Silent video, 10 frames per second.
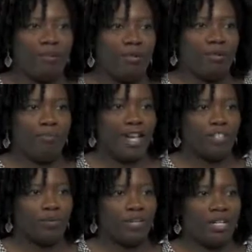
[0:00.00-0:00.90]
from the
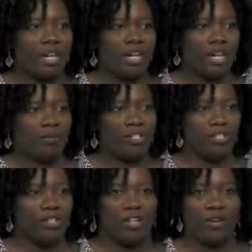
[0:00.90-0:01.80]
bench one day, like
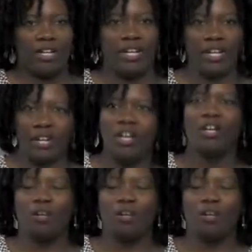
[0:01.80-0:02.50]
and then